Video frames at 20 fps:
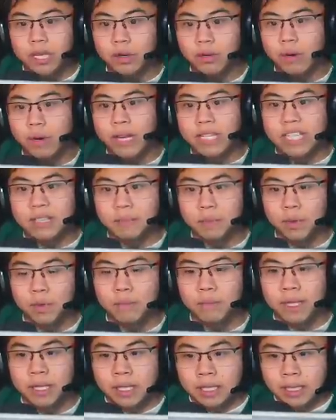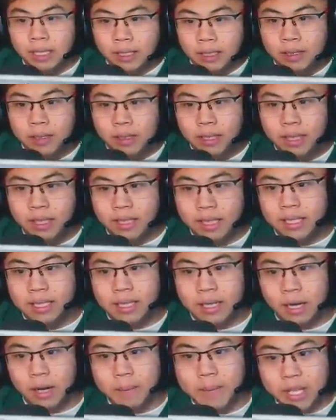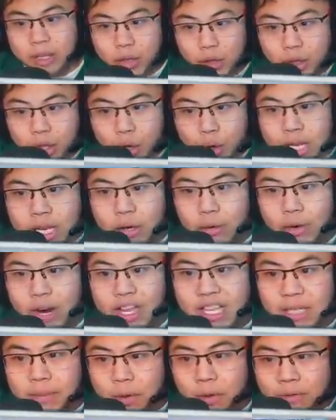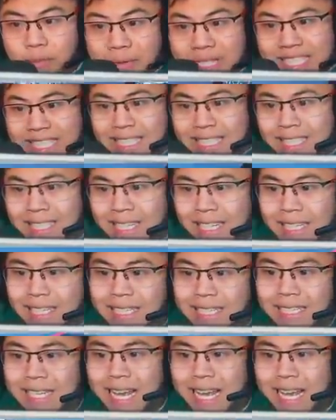need crazy movement in this... I mean, you do need crazy movement in this